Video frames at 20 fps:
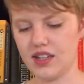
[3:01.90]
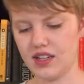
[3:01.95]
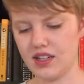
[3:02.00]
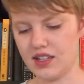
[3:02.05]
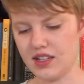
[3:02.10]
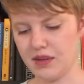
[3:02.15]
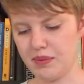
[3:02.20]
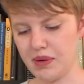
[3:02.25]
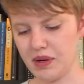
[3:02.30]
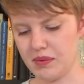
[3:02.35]

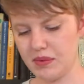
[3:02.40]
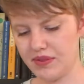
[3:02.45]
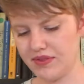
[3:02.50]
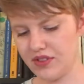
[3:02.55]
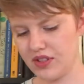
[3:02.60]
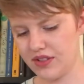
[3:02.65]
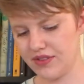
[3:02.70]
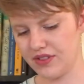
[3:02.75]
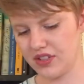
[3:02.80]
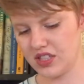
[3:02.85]
an apartment
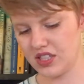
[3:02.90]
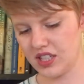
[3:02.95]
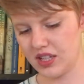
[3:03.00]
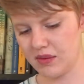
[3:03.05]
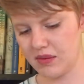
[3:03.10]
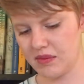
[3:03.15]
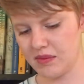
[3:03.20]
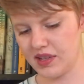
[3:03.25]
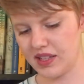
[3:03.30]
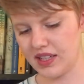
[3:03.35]
for the first
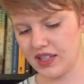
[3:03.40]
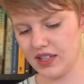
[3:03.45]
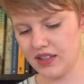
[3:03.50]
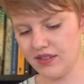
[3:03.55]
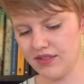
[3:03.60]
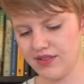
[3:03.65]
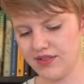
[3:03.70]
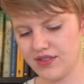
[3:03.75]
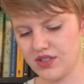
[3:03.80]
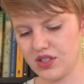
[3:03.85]
time in my life.
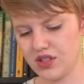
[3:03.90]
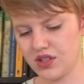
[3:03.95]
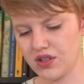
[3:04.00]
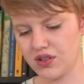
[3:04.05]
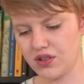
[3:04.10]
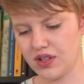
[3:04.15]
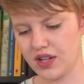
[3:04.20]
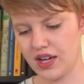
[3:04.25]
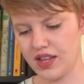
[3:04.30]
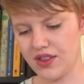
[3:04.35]

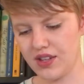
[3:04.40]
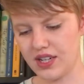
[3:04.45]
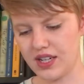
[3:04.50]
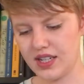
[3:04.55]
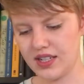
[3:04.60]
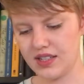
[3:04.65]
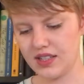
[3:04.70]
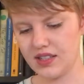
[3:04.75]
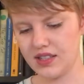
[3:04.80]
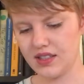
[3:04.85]
So I
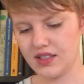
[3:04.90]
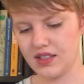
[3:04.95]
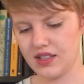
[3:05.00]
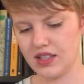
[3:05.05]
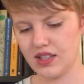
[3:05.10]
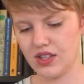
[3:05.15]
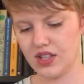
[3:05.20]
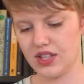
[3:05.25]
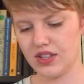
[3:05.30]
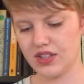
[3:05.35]
thought
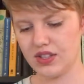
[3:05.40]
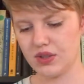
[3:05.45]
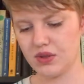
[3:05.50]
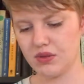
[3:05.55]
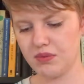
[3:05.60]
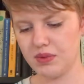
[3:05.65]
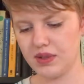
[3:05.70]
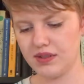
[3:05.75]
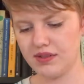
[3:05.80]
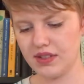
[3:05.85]
that this
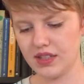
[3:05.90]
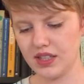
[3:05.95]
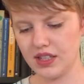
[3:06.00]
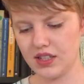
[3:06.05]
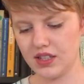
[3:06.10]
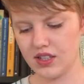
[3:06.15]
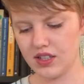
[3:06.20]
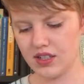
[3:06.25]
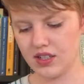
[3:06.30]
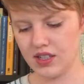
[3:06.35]
would be a really
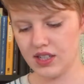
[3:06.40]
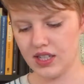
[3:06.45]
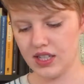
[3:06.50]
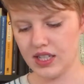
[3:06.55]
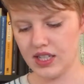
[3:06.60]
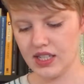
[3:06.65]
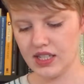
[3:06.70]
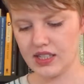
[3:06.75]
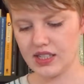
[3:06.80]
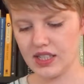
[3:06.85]
good
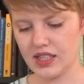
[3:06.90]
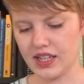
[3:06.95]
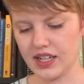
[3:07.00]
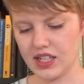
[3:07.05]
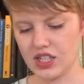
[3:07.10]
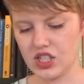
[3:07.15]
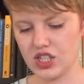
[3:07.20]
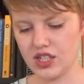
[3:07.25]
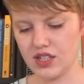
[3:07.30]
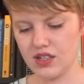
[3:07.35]

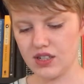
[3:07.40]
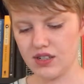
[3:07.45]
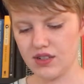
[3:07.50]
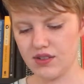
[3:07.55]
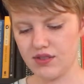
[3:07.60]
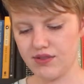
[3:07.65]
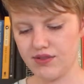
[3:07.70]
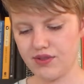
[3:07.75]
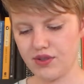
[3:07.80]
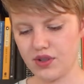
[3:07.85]
selection
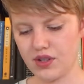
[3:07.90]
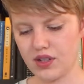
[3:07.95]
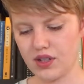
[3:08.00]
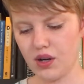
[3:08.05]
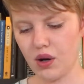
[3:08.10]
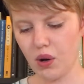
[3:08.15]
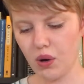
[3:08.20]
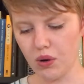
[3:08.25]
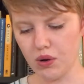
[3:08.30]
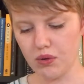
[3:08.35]
for
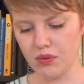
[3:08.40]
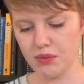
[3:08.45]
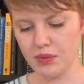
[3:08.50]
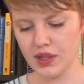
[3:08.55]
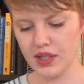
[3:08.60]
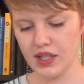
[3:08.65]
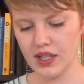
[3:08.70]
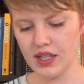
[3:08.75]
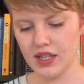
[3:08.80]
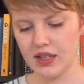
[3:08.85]
home,
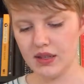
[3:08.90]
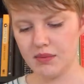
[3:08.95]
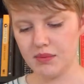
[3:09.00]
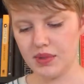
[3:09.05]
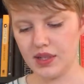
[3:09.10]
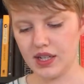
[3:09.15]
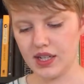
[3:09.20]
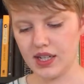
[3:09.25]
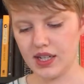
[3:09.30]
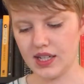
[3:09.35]

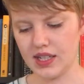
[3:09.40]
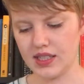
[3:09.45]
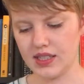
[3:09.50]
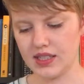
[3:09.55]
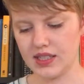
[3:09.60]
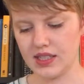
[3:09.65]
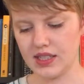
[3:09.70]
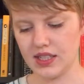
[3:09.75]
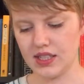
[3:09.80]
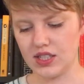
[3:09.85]

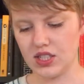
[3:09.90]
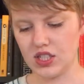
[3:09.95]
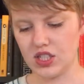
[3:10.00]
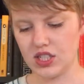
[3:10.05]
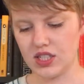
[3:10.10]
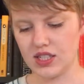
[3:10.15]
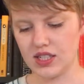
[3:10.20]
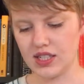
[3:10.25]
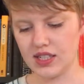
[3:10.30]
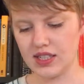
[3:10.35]
because it's
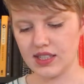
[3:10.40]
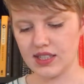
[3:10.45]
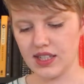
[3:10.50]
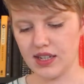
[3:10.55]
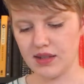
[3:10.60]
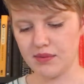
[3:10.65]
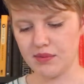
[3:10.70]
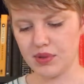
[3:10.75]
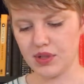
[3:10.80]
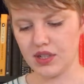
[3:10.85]
just an
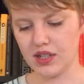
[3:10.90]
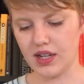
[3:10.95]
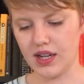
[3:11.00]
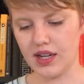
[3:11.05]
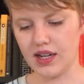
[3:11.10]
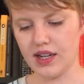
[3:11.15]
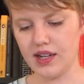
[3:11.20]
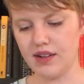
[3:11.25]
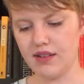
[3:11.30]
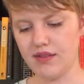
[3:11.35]
example
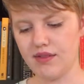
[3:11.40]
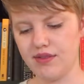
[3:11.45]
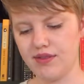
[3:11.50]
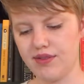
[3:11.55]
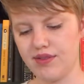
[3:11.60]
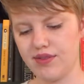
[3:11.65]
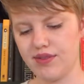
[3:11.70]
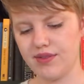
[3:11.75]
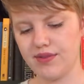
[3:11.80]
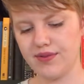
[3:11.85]

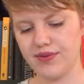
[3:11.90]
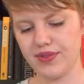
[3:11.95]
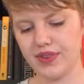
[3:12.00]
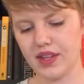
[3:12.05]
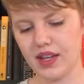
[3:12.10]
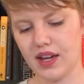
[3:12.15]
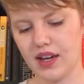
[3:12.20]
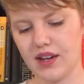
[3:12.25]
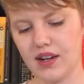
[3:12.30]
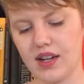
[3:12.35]
of
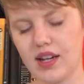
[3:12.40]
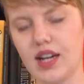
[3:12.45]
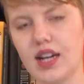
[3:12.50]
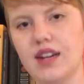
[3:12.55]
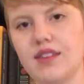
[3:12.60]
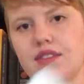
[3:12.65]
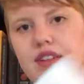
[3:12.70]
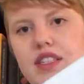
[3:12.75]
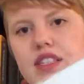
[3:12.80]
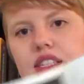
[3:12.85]
how to kind
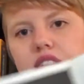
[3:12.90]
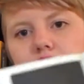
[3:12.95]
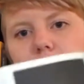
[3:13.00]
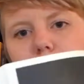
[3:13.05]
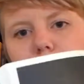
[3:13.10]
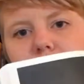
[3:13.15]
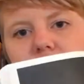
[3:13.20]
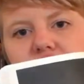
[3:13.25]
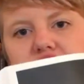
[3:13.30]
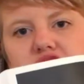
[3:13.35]
of
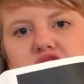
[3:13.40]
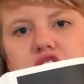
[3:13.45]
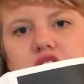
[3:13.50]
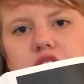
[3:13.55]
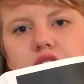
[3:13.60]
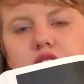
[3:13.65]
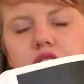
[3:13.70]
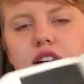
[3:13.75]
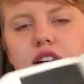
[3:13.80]
establish